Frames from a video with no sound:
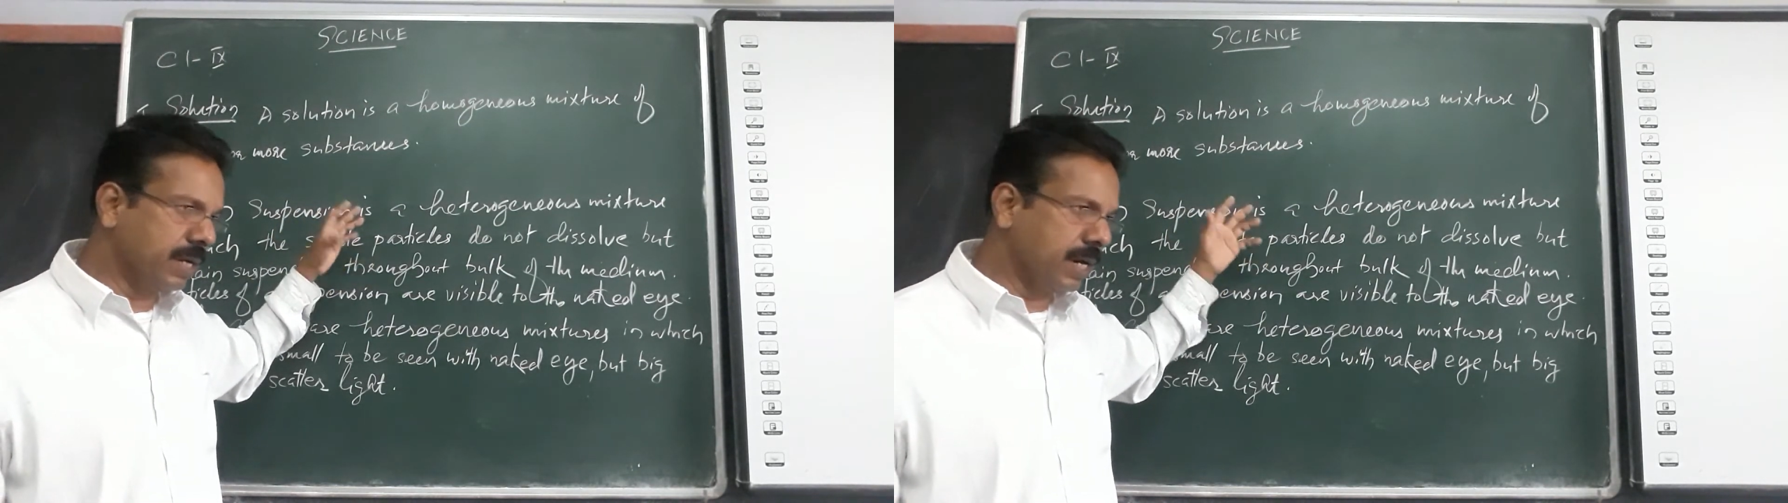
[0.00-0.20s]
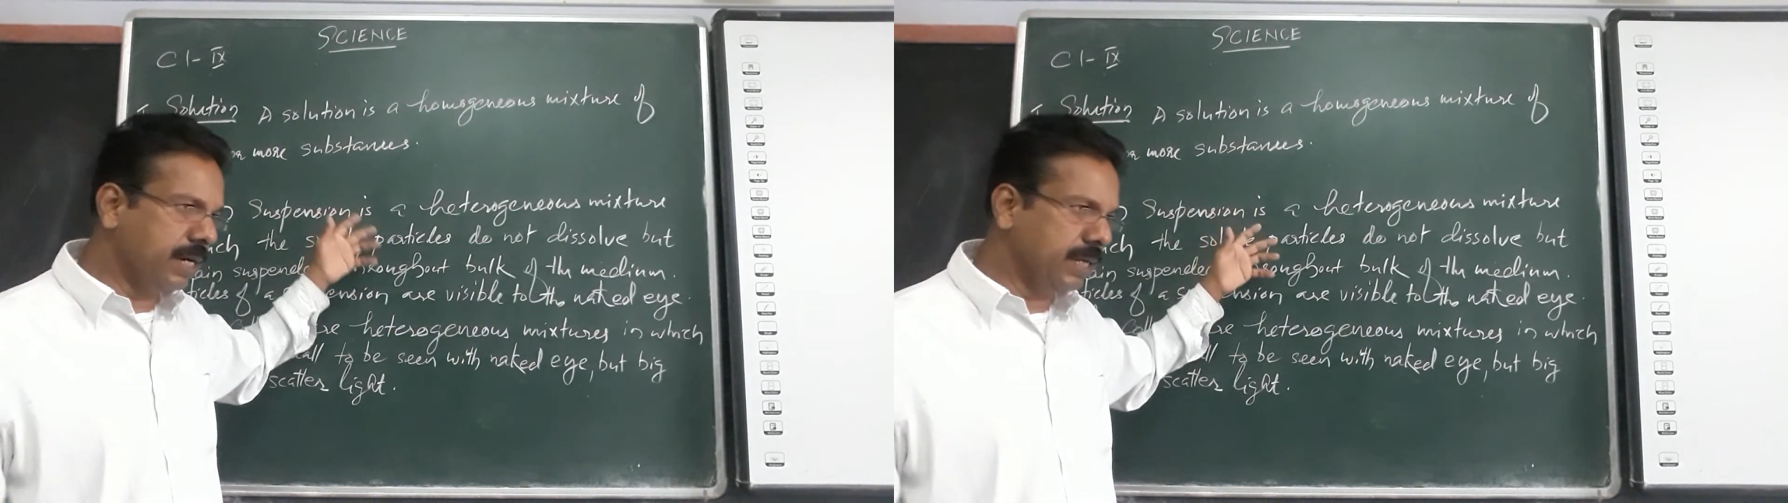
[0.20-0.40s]

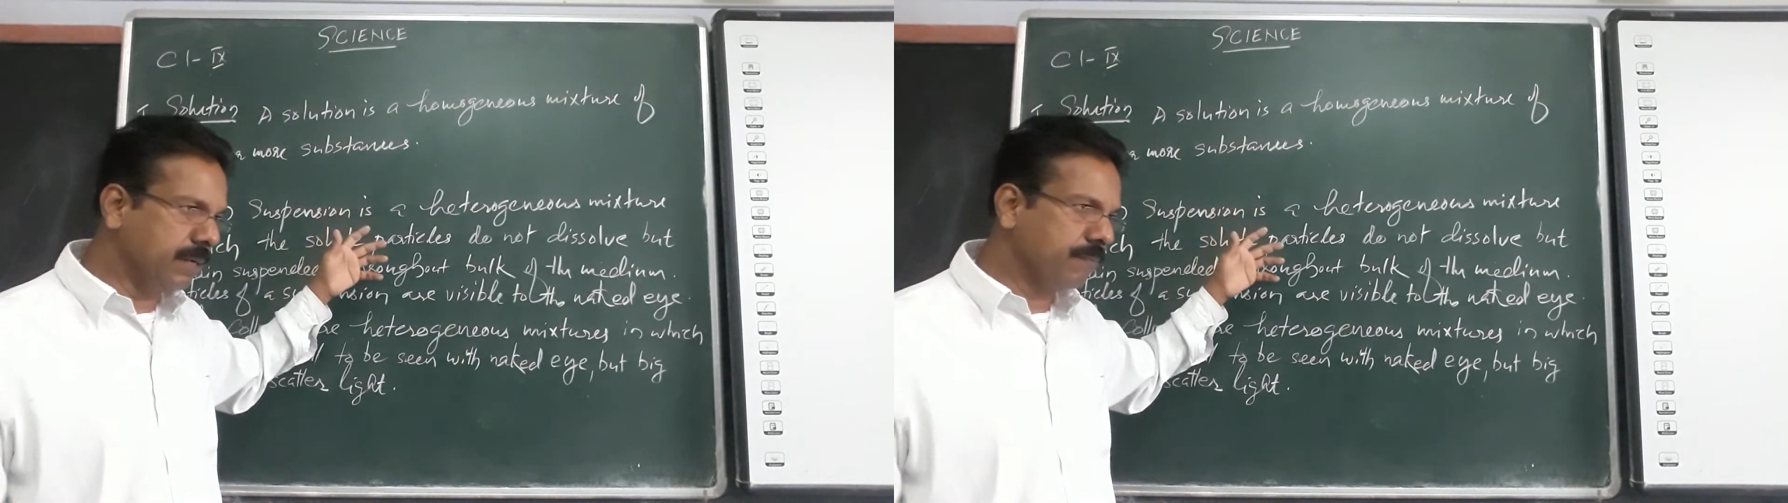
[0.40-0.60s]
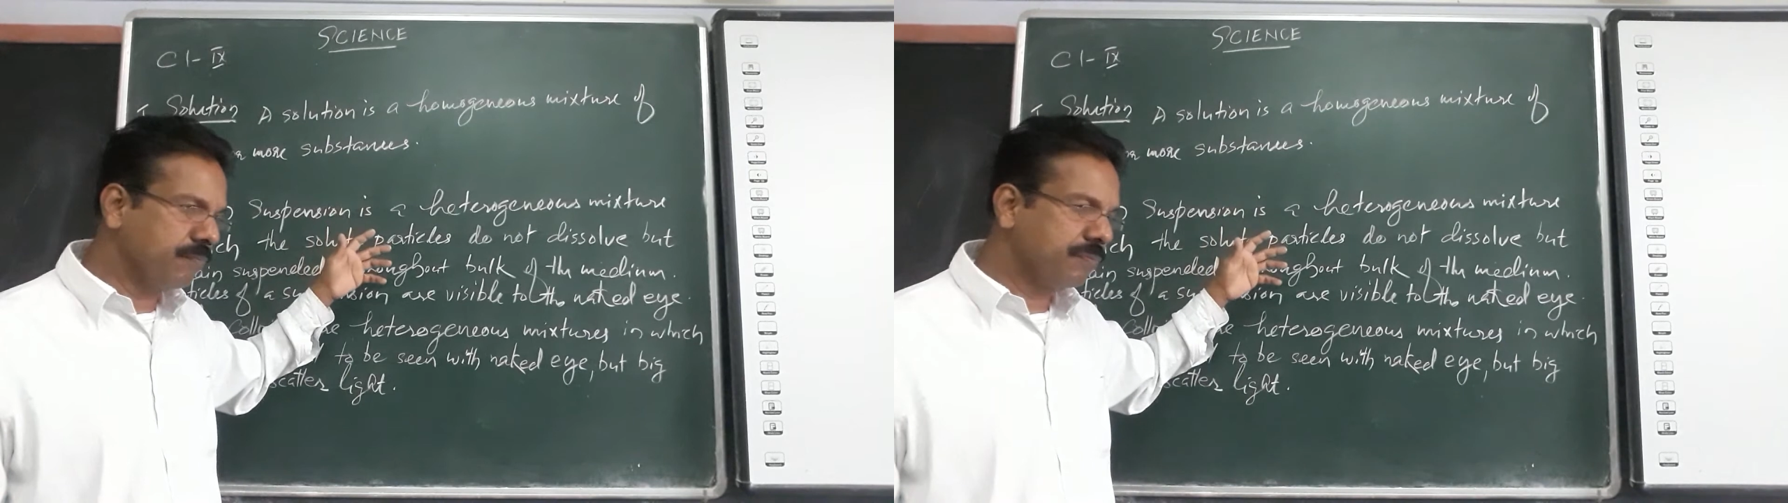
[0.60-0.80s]
adding
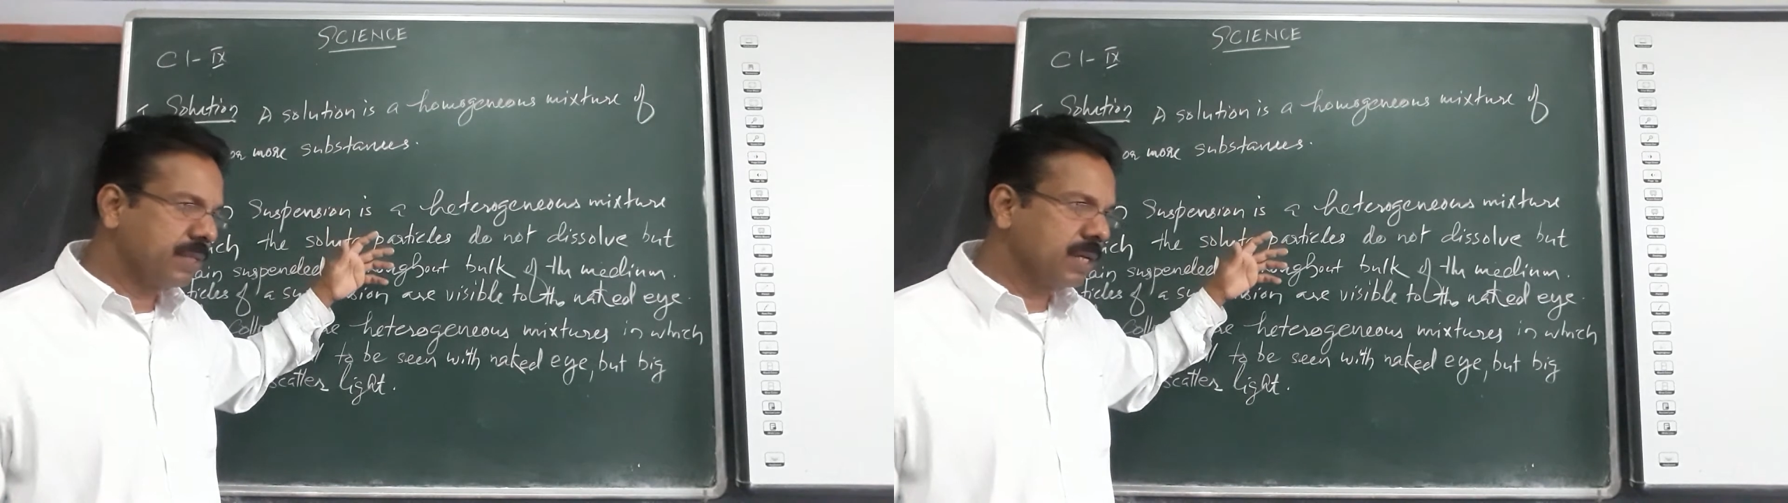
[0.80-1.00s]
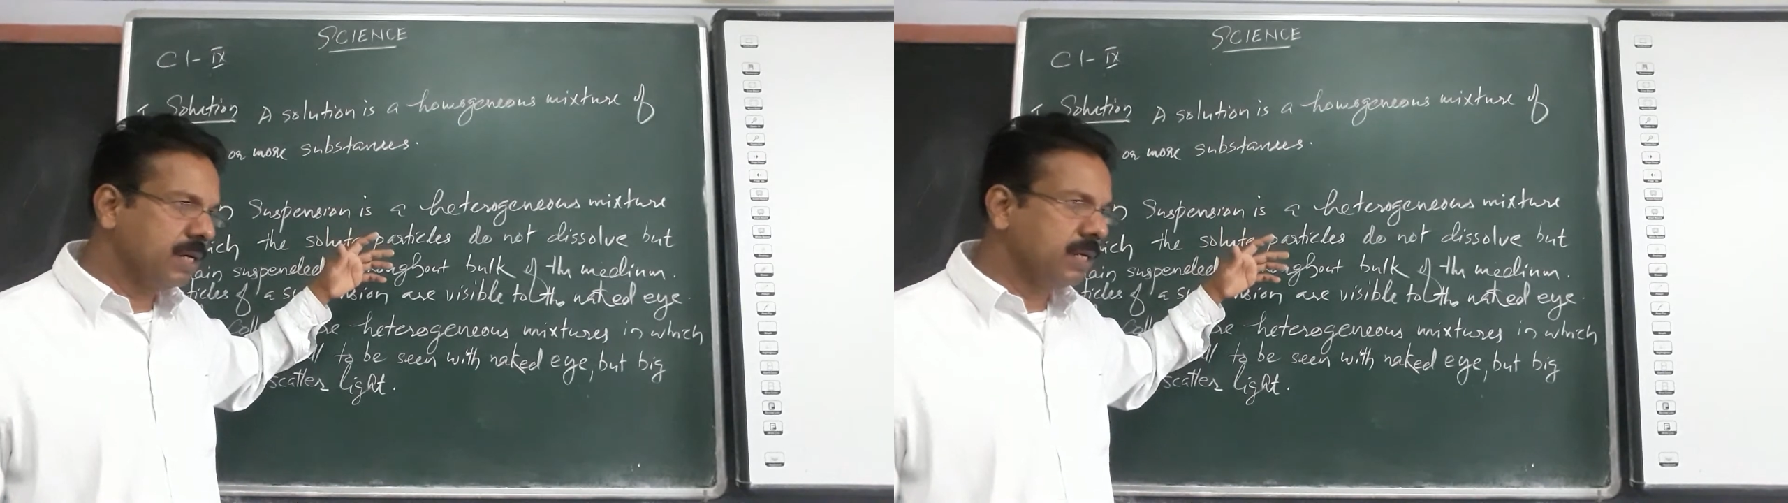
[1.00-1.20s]

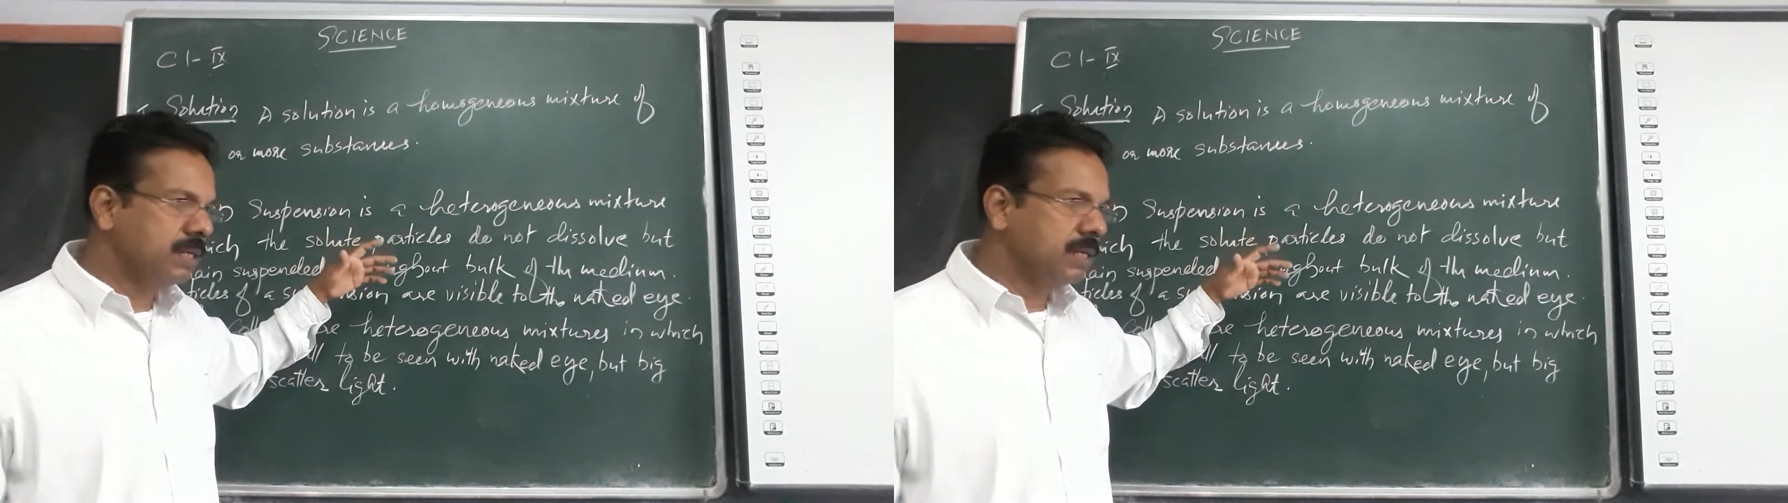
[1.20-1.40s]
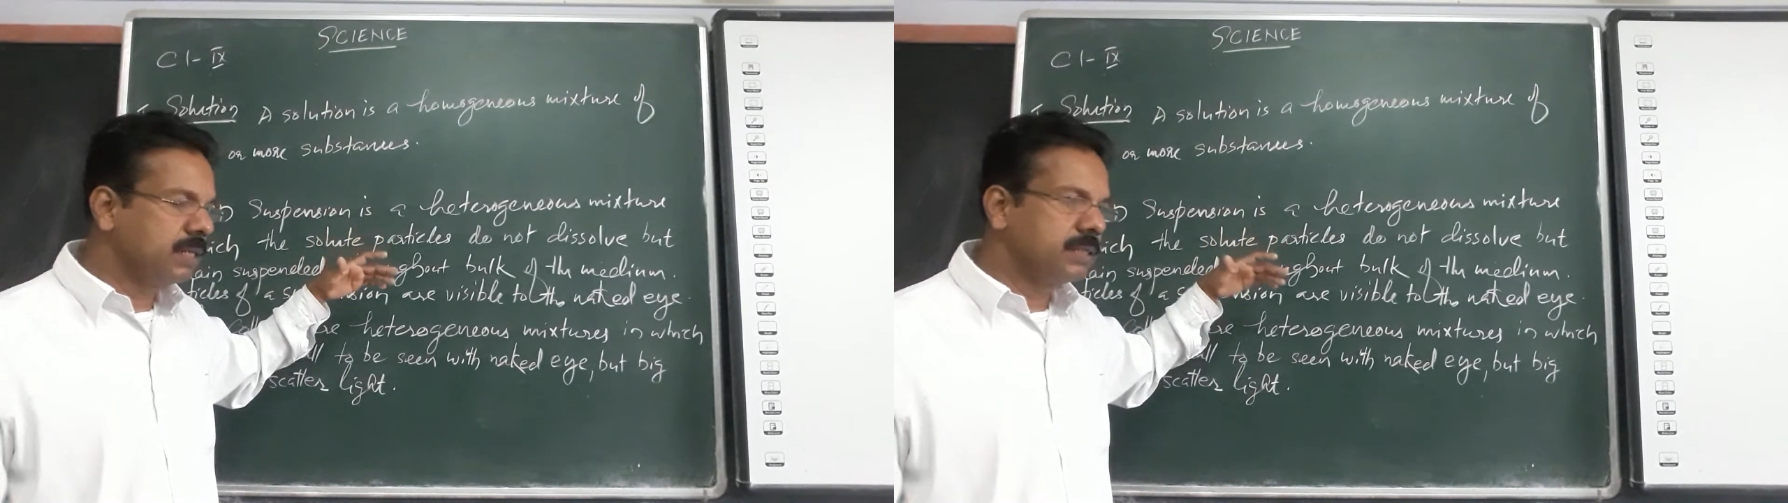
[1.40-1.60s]

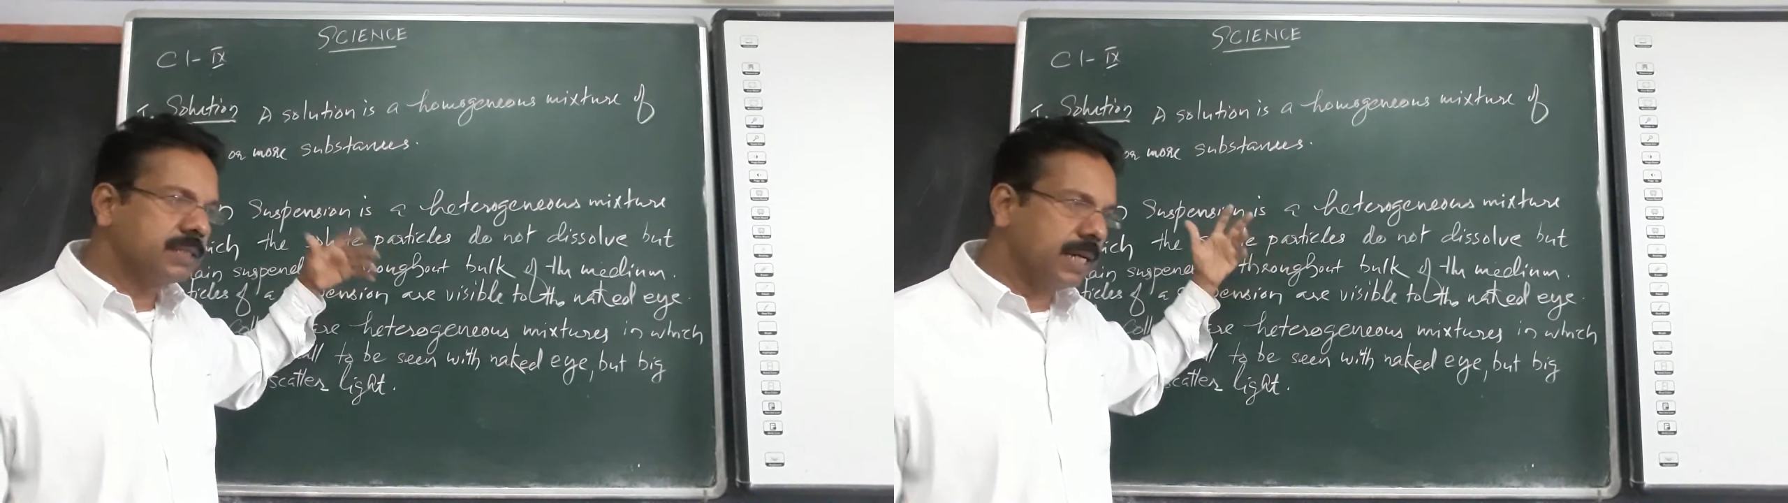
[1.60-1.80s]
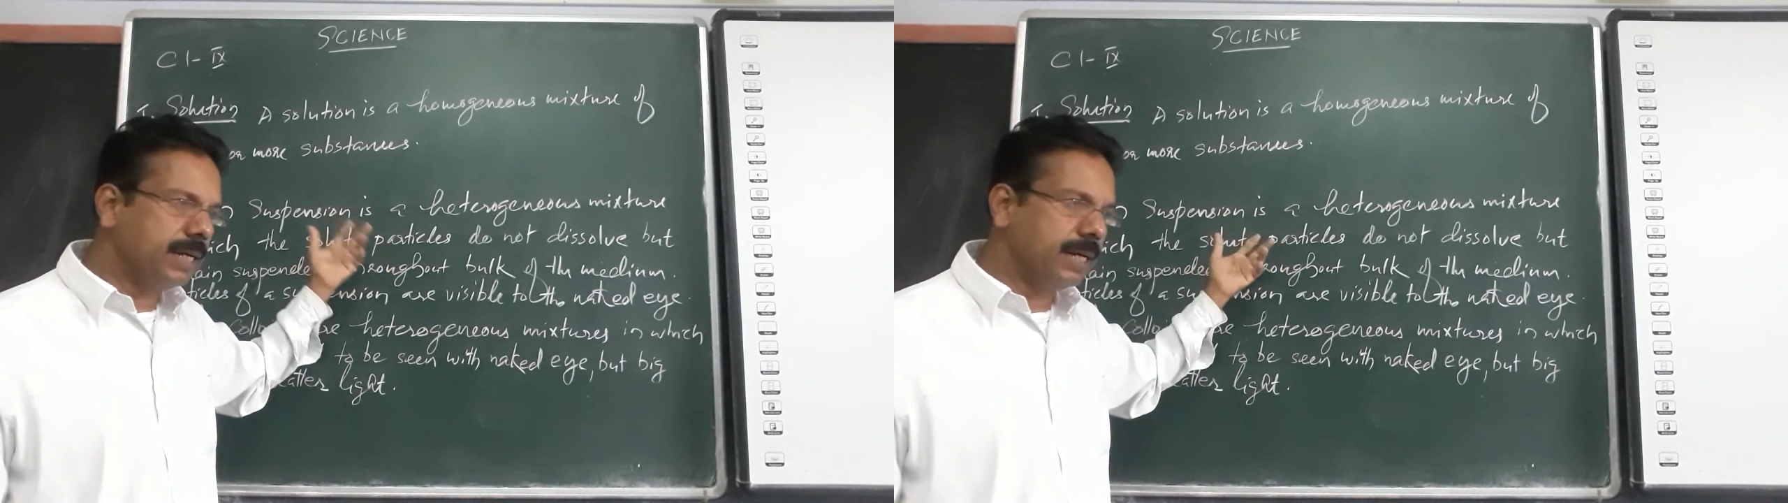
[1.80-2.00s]
sand